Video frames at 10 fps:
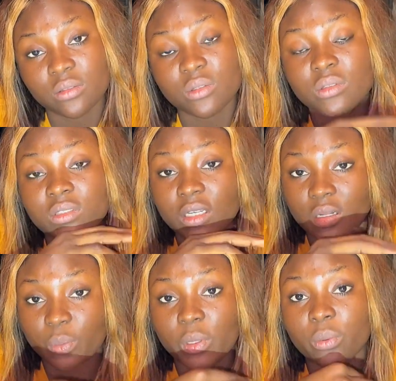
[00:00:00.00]
to tell
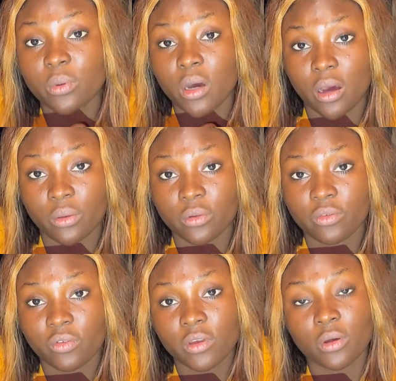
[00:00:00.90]
people how you
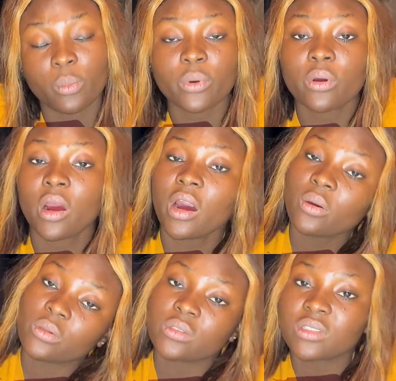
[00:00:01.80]
feel but how
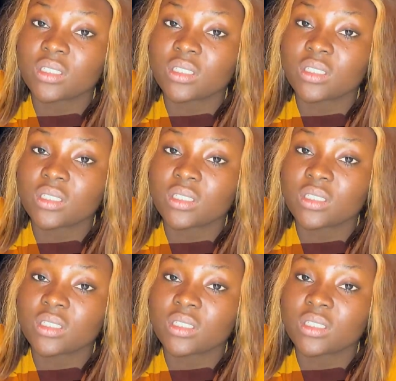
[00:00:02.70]
you